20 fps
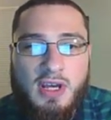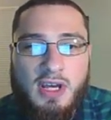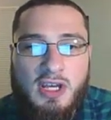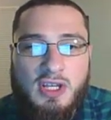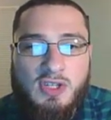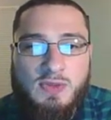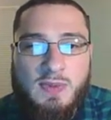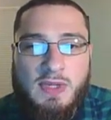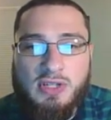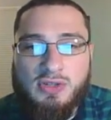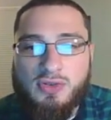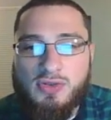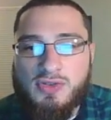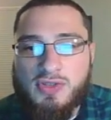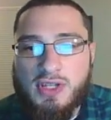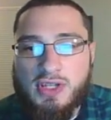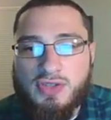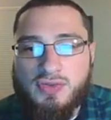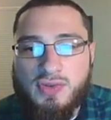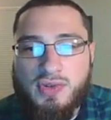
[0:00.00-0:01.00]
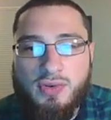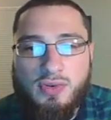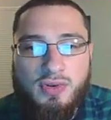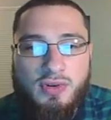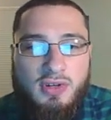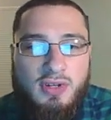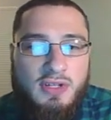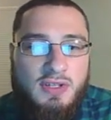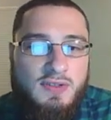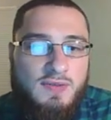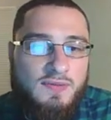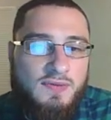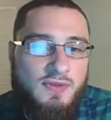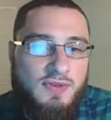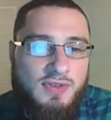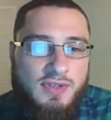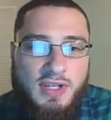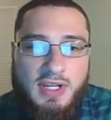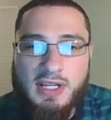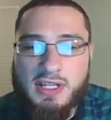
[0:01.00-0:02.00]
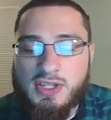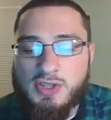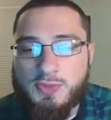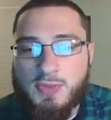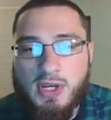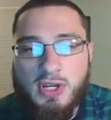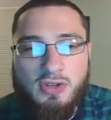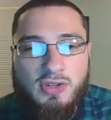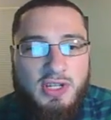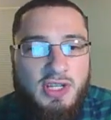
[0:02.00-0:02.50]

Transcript: special sensory organs for sight, smell, and